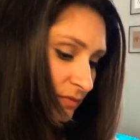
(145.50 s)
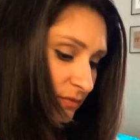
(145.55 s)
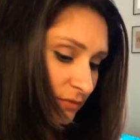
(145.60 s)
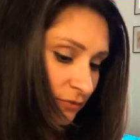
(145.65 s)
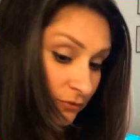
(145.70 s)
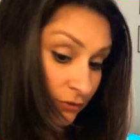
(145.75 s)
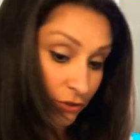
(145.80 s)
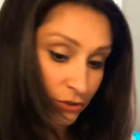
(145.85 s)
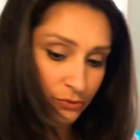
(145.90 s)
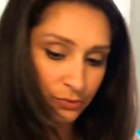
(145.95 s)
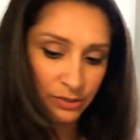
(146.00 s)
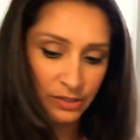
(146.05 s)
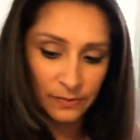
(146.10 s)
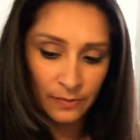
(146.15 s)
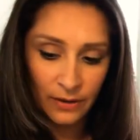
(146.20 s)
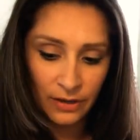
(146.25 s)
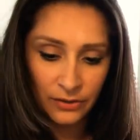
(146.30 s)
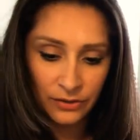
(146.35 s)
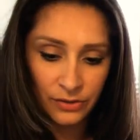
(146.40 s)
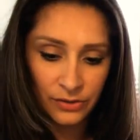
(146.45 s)
first
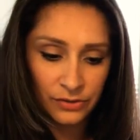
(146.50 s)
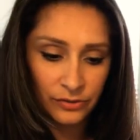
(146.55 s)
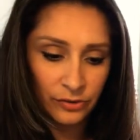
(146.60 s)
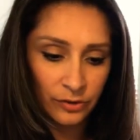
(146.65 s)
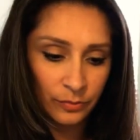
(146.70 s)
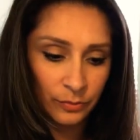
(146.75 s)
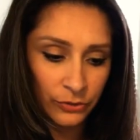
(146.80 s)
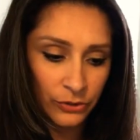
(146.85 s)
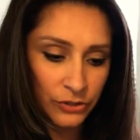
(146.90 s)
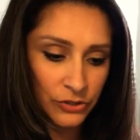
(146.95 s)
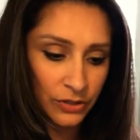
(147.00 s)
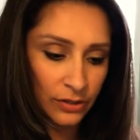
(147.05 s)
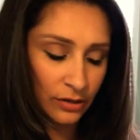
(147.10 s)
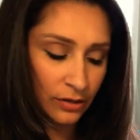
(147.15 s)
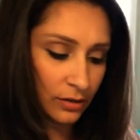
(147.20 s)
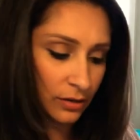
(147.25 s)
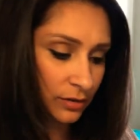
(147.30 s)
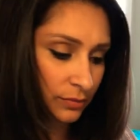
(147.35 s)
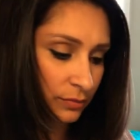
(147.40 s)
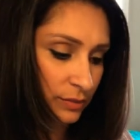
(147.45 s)
responders
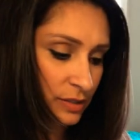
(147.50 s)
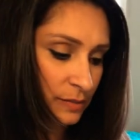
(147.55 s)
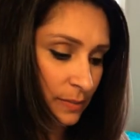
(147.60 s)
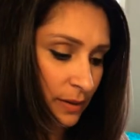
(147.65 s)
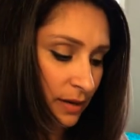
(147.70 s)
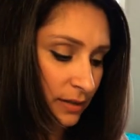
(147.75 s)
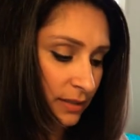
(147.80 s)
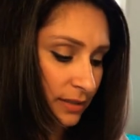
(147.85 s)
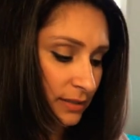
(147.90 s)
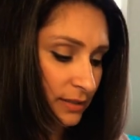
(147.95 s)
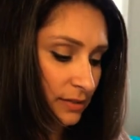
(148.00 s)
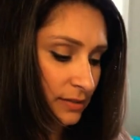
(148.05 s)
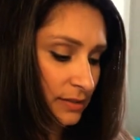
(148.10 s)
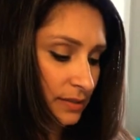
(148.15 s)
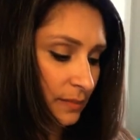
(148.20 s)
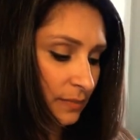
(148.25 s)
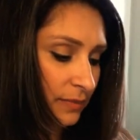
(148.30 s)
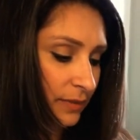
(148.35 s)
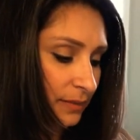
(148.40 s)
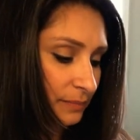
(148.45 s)
are responding to
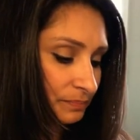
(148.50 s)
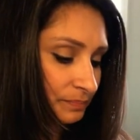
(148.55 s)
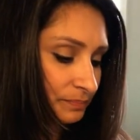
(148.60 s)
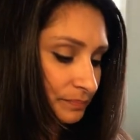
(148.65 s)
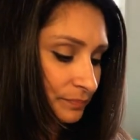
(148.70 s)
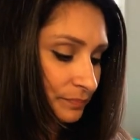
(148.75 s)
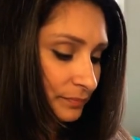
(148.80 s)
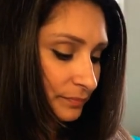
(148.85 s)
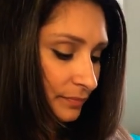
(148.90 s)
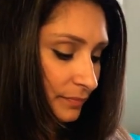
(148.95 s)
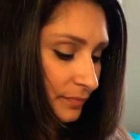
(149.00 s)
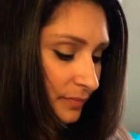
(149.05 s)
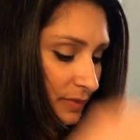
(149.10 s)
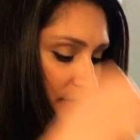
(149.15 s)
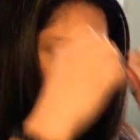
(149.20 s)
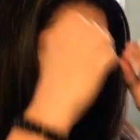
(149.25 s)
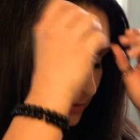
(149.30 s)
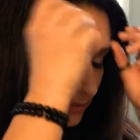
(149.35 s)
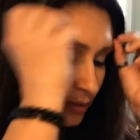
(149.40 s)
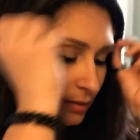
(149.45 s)
something.
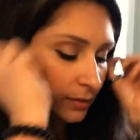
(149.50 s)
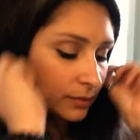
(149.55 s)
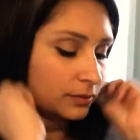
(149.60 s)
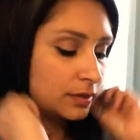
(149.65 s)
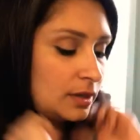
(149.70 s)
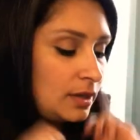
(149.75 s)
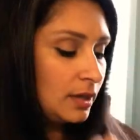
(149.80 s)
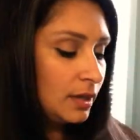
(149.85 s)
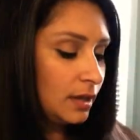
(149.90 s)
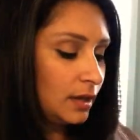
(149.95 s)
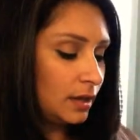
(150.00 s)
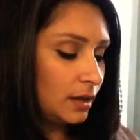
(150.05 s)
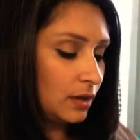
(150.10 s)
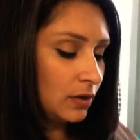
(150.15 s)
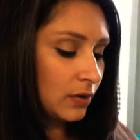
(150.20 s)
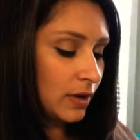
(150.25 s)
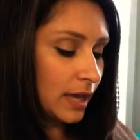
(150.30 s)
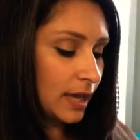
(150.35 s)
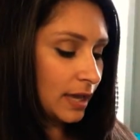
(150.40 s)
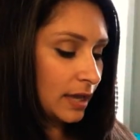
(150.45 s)
So,
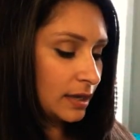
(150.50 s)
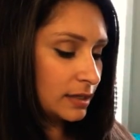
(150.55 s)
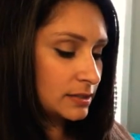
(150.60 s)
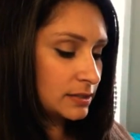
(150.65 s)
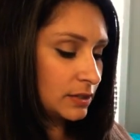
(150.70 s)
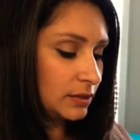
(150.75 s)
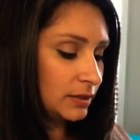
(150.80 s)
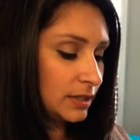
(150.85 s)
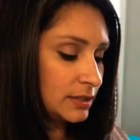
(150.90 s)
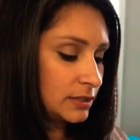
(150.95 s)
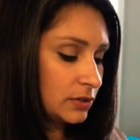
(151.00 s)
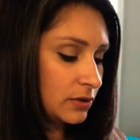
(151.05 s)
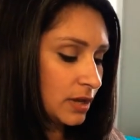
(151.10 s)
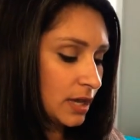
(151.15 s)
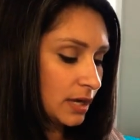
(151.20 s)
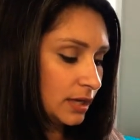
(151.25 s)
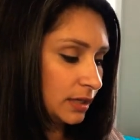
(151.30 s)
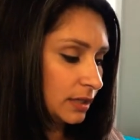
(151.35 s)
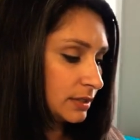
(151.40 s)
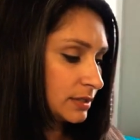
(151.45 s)
okay, so let's go ahead
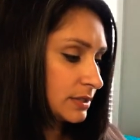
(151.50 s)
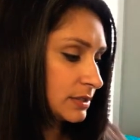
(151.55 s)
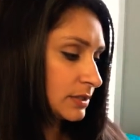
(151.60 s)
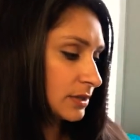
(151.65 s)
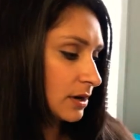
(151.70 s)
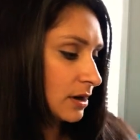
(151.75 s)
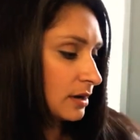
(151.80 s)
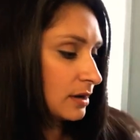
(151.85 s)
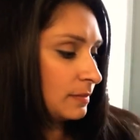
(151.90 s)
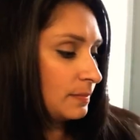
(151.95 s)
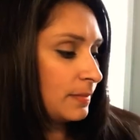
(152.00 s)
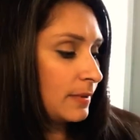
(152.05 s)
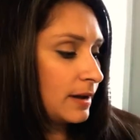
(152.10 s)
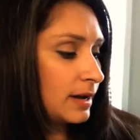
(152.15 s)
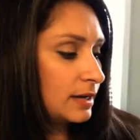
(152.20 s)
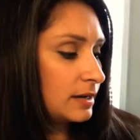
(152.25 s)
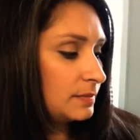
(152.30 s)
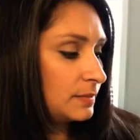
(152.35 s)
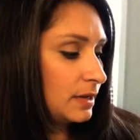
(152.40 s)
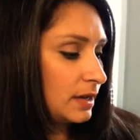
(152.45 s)
and get started.
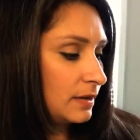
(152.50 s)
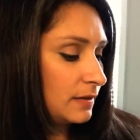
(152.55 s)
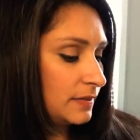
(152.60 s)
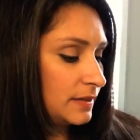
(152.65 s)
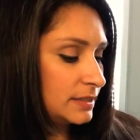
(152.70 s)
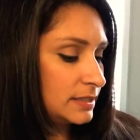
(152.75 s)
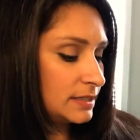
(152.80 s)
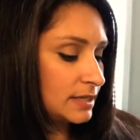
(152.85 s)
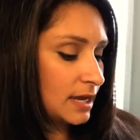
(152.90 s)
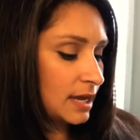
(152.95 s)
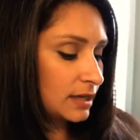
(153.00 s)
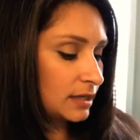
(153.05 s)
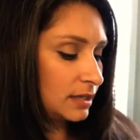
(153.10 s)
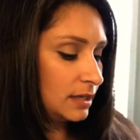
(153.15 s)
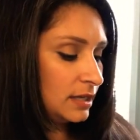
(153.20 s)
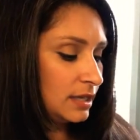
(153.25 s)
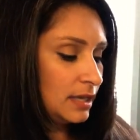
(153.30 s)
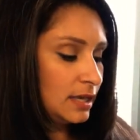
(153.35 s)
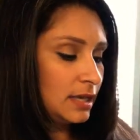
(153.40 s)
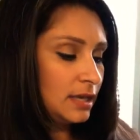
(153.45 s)
Bottom of the deck
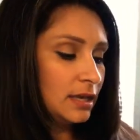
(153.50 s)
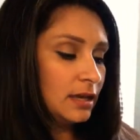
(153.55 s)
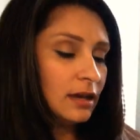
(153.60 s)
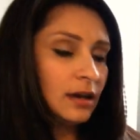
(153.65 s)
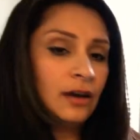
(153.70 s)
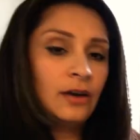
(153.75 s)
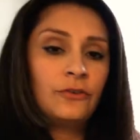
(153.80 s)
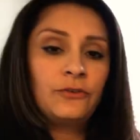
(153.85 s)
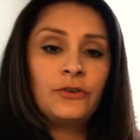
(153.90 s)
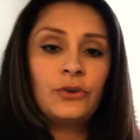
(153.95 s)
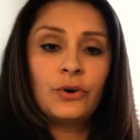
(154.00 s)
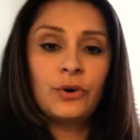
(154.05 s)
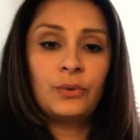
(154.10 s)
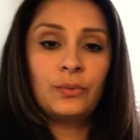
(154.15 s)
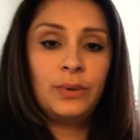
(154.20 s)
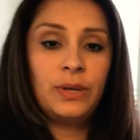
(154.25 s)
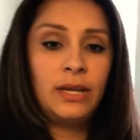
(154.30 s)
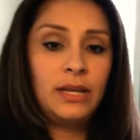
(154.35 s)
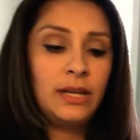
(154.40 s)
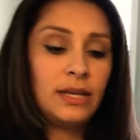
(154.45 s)
of your
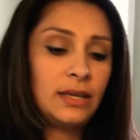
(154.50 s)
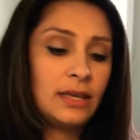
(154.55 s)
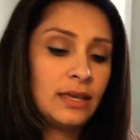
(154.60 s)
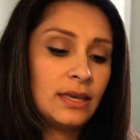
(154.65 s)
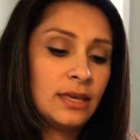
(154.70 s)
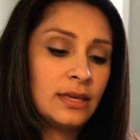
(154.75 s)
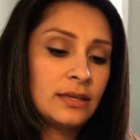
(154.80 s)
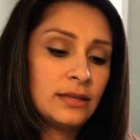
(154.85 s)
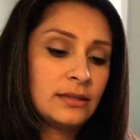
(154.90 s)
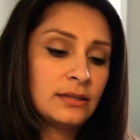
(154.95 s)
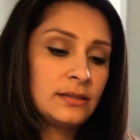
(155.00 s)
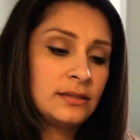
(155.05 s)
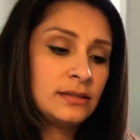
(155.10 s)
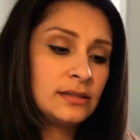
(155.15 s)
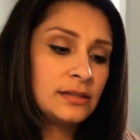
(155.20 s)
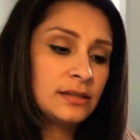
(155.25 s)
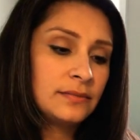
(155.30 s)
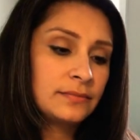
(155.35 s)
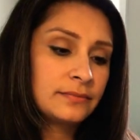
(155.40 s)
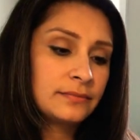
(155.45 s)
reading
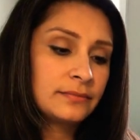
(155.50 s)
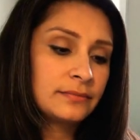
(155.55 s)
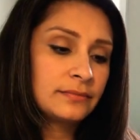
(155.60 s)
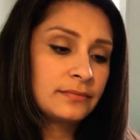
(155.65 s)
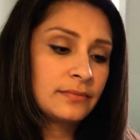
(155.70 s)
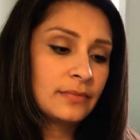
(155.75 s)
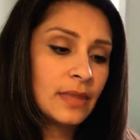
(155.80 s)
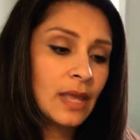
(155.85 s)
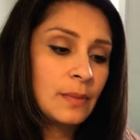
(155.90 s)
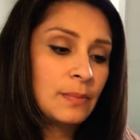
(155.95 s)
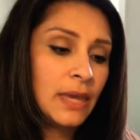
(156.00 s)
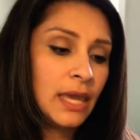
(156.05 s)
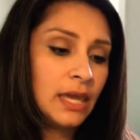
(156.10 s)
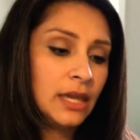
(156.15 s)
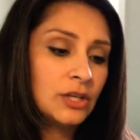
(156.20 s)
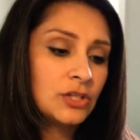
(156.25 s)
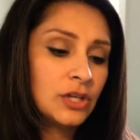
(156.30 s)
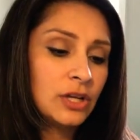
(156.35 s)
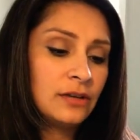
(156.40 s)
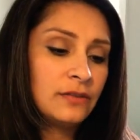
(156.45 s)
is
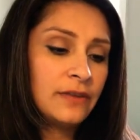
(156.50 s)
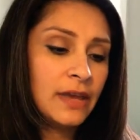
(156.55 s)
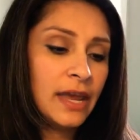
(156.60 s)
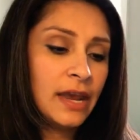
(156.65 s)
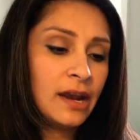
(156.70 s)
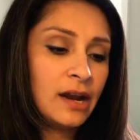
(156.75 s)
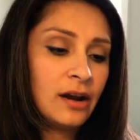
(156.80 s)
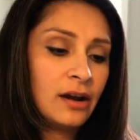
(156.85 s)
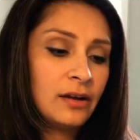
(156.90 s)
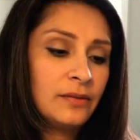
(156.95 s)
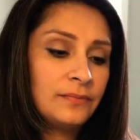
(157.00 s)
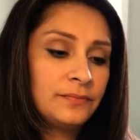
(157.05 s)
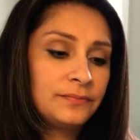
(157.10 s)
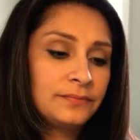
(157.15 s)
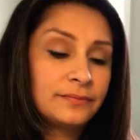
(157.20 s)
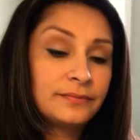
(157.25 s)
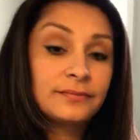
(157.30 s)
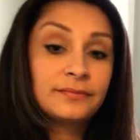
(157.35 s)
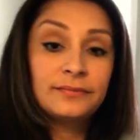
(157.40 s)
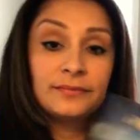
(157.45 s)
Page of Air.
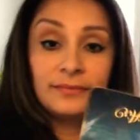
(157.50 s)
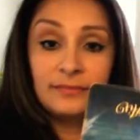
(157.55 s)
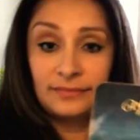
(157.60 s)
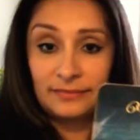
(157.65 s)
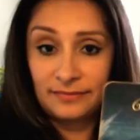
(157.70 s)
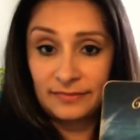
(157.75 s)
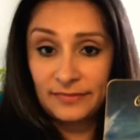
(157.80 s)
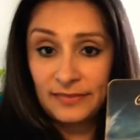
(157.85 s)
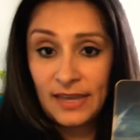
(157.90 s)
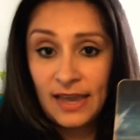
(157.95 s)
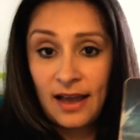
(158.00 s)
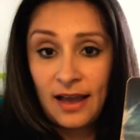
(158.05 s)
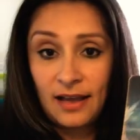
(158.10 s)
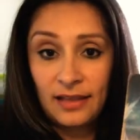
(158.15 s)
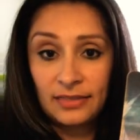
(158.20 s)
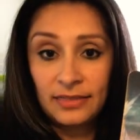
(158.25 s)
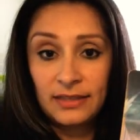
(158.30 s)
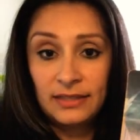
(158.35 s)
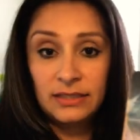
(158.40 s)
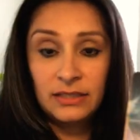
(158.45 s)
Yeah,
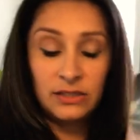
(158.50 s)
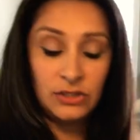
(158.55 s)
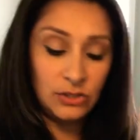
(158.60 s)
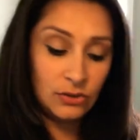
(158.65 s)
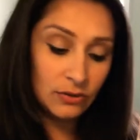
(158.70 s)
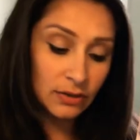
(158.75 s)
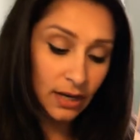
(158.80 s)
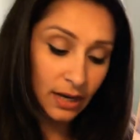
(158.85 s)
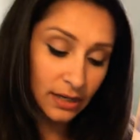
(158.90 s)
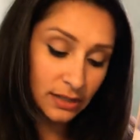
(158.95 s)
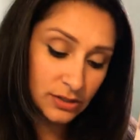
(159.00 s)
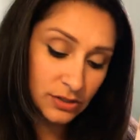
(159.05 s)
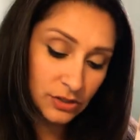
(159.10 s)
this is you guys,